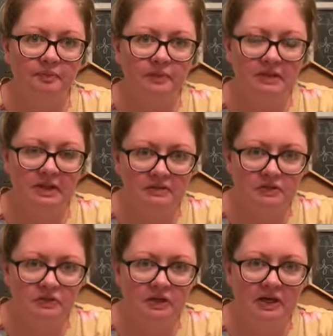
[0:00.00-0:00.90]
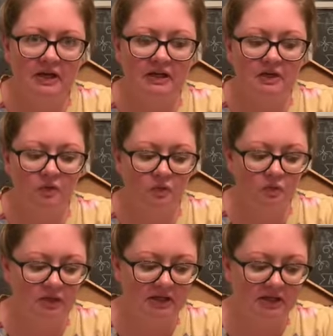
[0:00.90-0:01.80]
yesterday
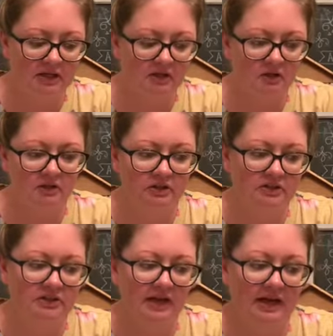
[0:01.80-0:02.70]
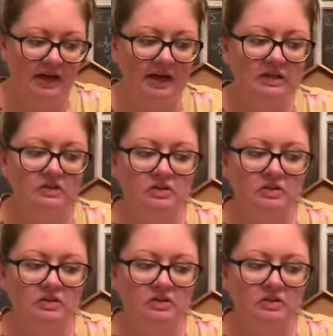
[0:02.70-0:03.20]
we looked at